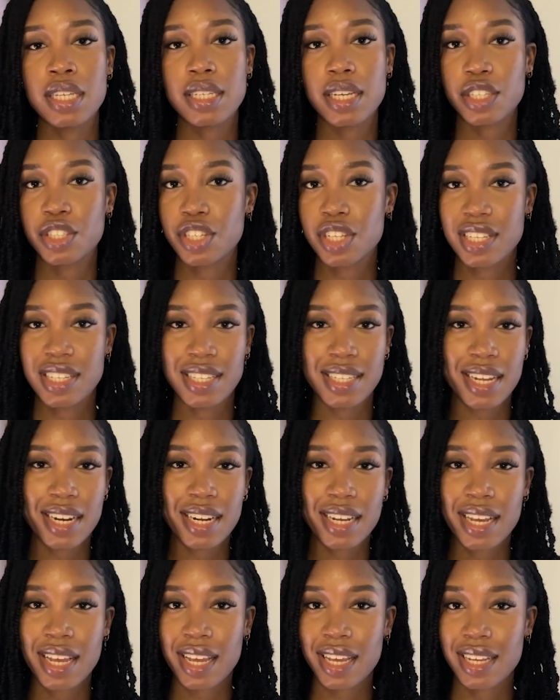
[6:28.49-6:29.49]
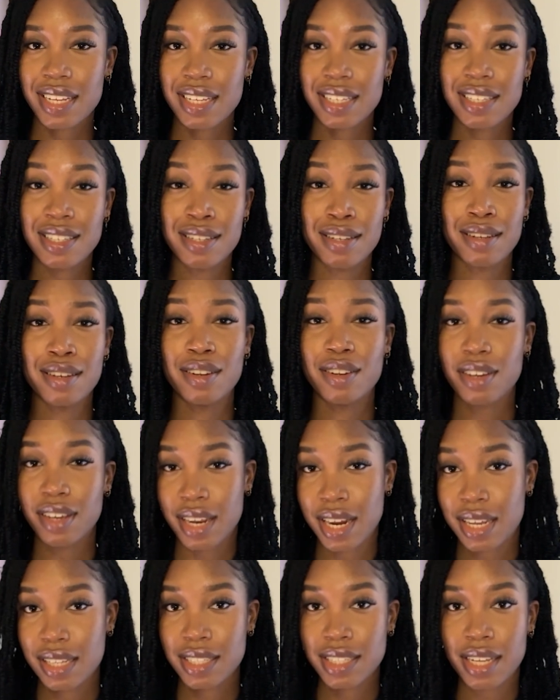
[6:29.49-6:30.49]
sessions dedicated to looking
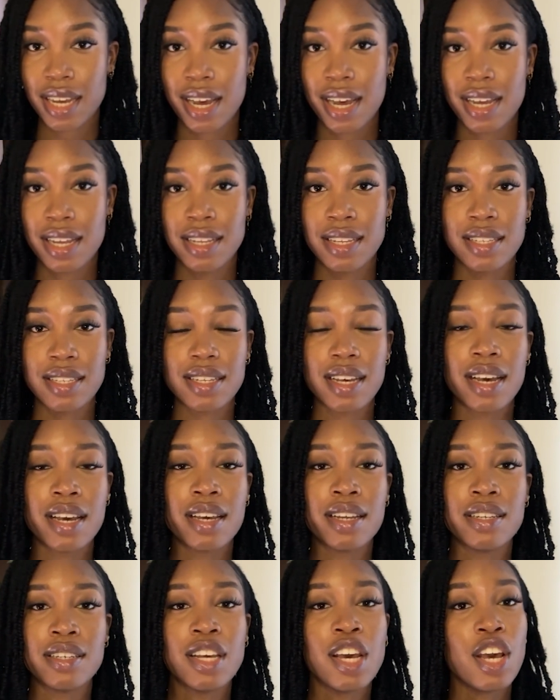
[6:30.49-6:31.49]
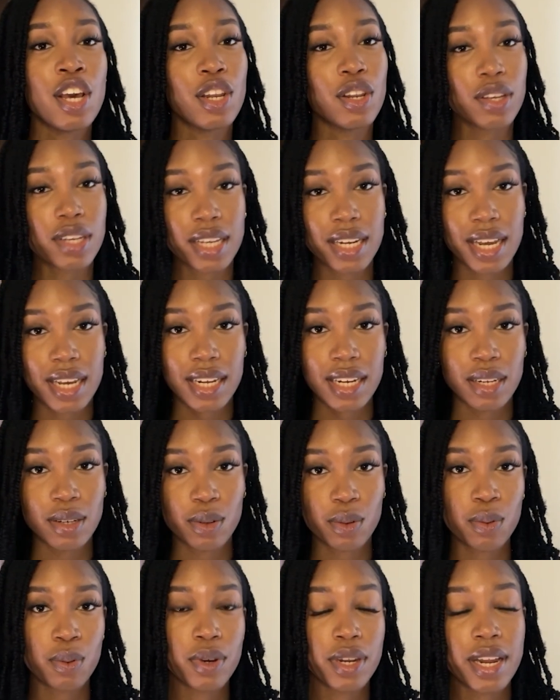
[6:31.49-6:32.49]
at scans and looking at
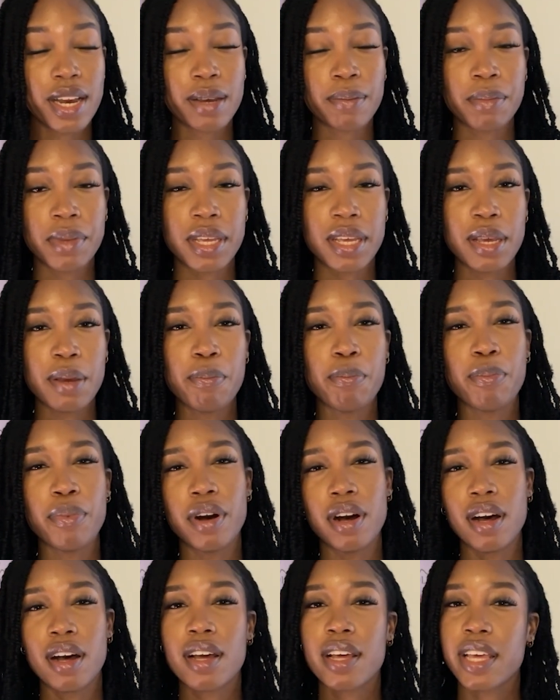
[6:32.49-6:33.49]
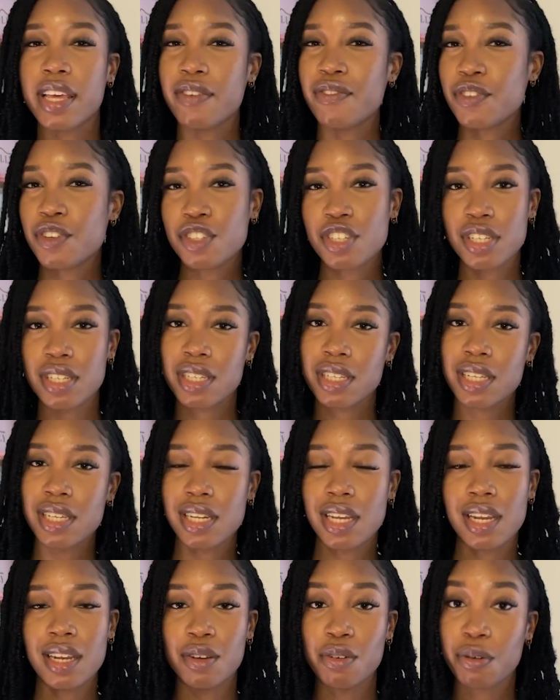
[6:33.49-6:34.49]
clinical anatomy, but if you just need
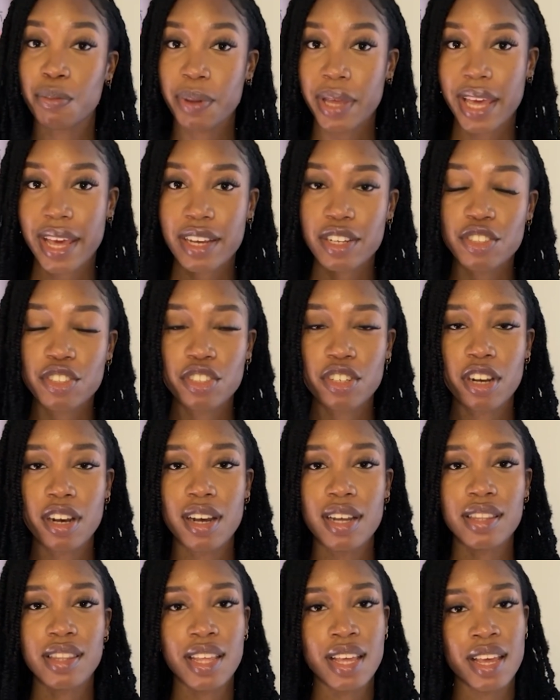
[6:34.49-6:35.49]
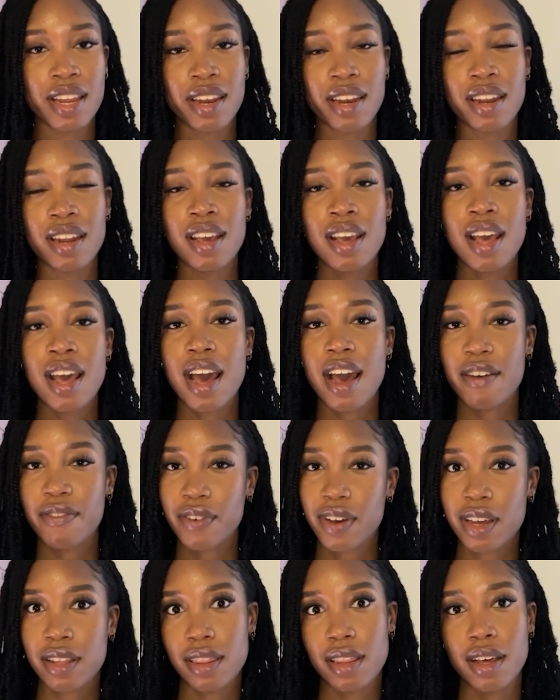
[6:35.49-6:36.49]
a little bit extra, then I
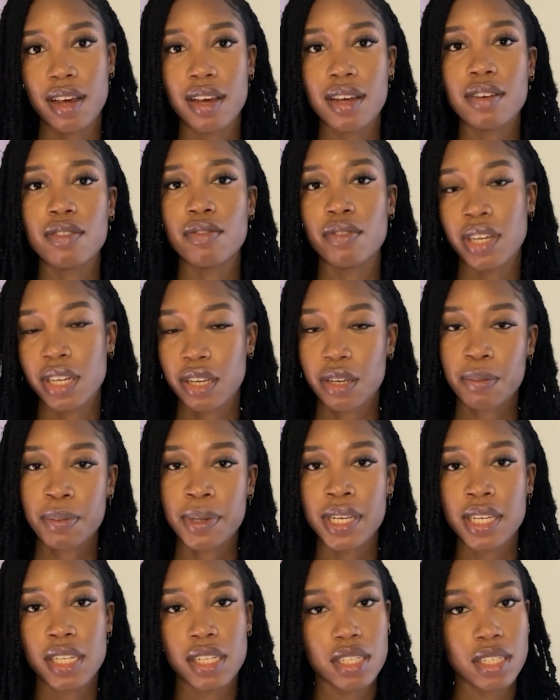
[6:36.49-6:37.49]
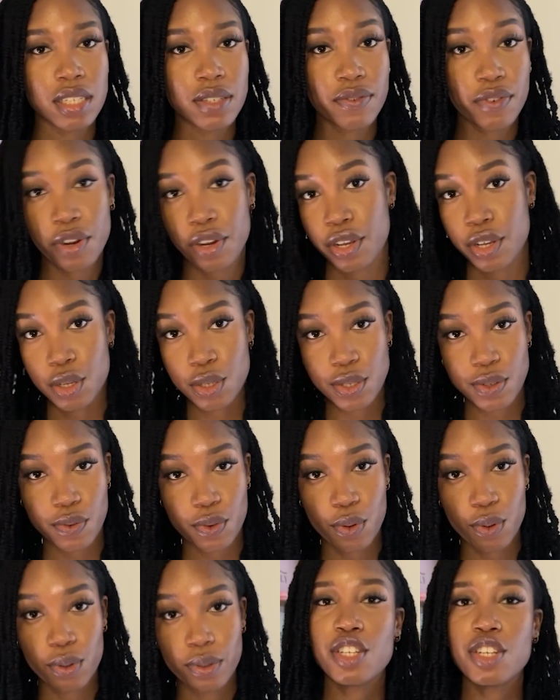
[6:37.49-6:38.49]
found that Radiopedia is very
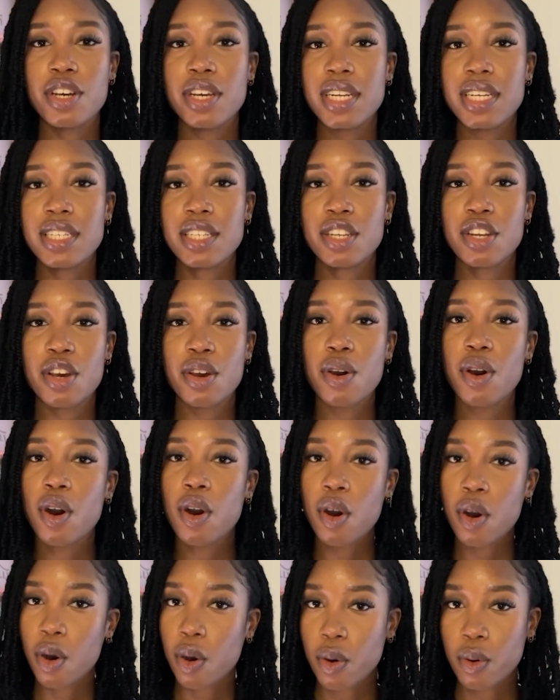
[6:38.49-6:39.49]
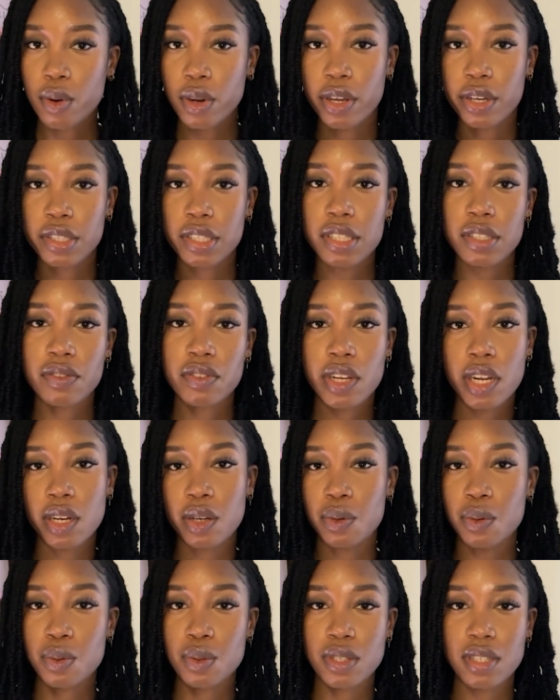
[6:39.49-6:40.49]
useful. You don't need to know a whole load of
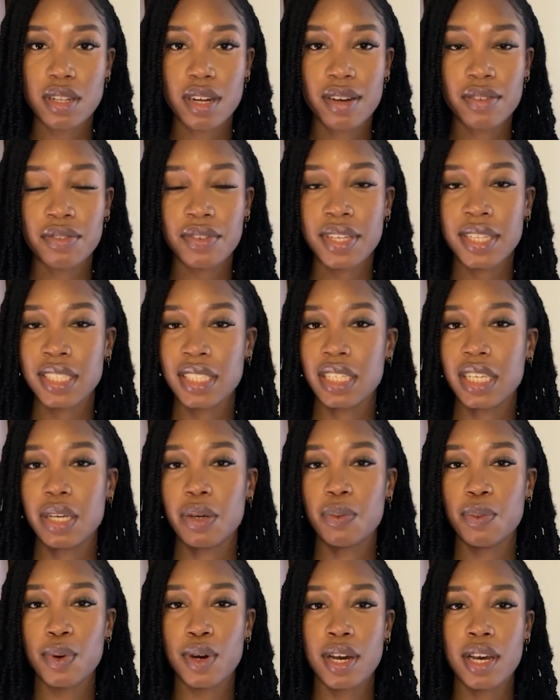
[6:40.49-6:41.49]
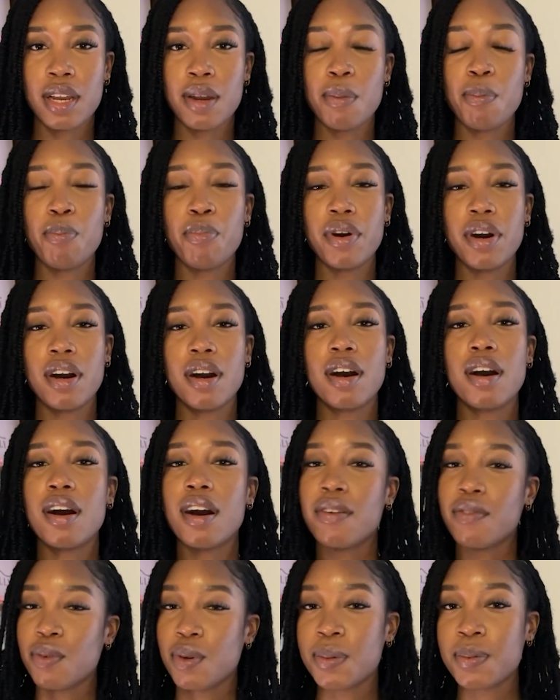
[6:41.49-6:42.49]
clinical stuff in year one, but
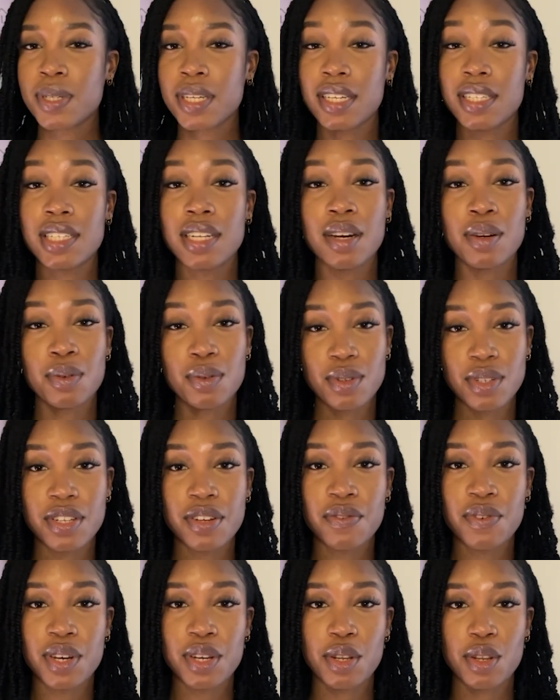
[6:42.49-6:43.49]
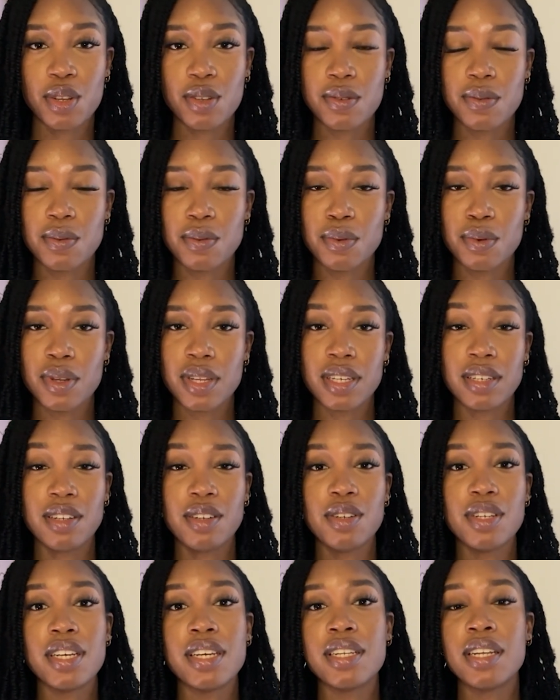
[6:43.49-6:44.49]
other websites that I also found useful
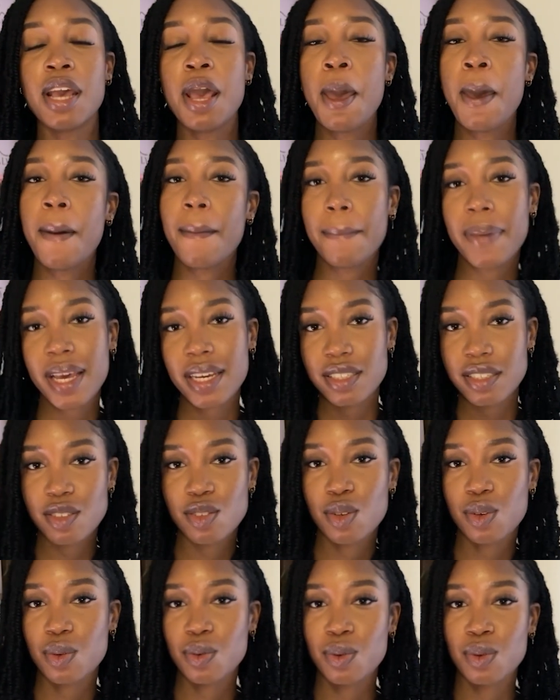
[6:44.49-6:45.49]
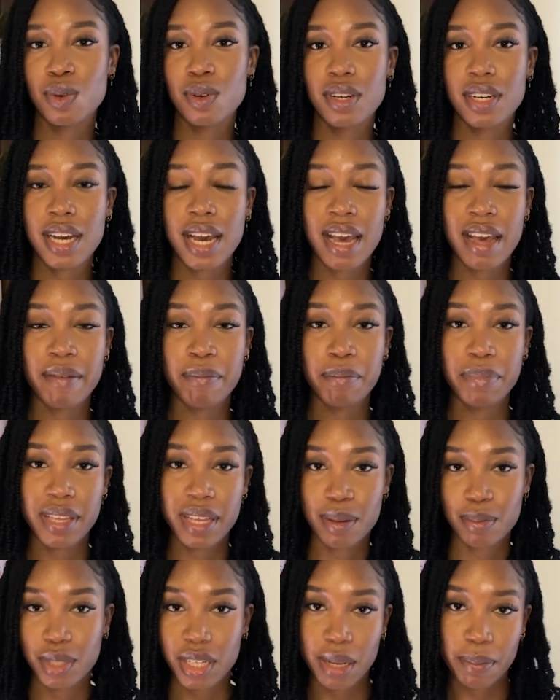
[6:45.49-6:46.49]
included patient.org and
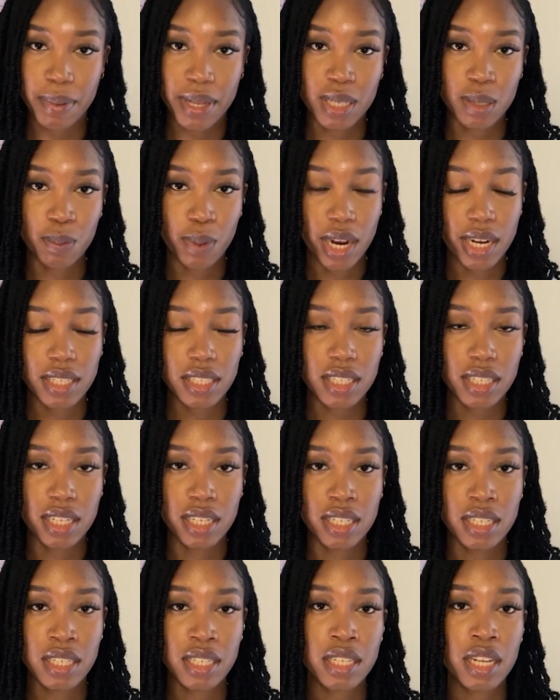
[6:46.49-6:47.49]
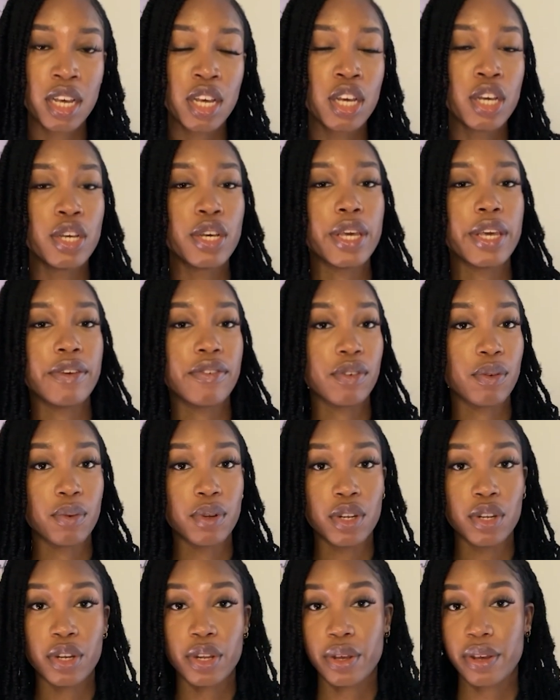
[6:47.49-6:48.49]
BMJ Best Practice, if you want
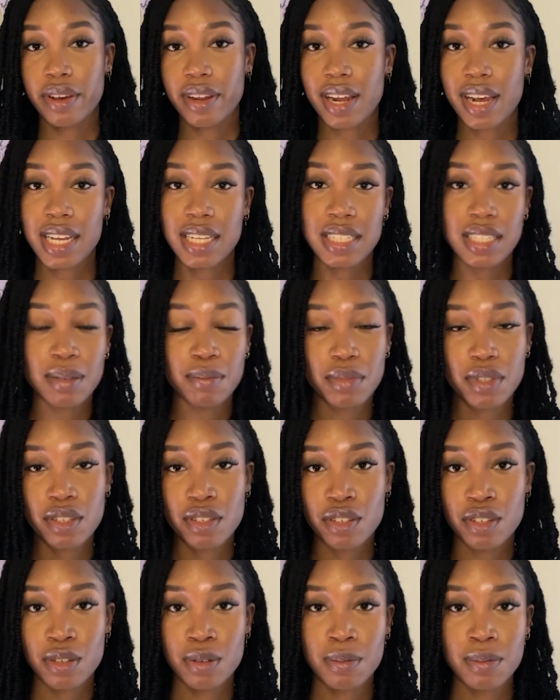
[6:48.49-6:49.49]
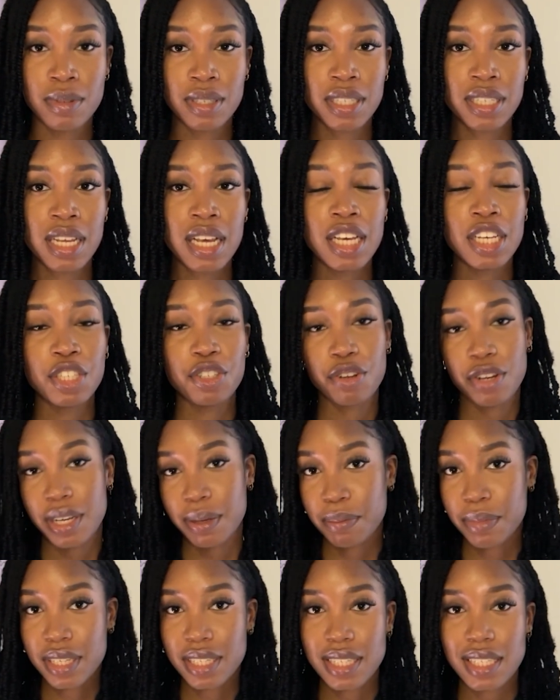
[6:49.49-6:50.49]
to know like symptoms,
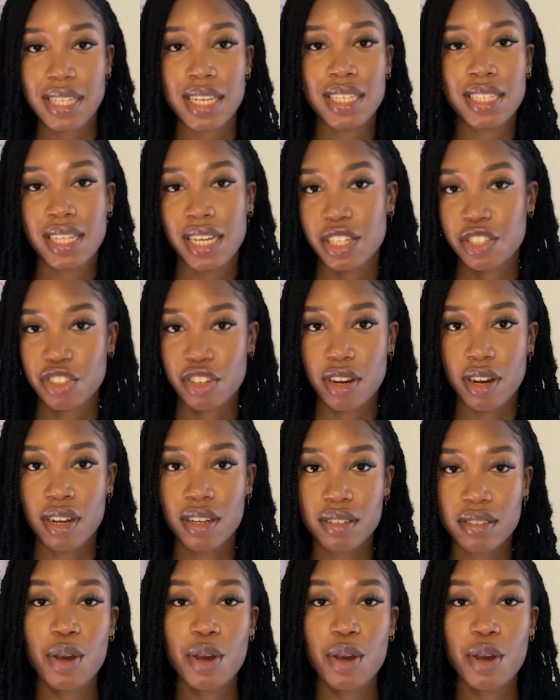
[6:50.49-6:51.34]
treatments, etc.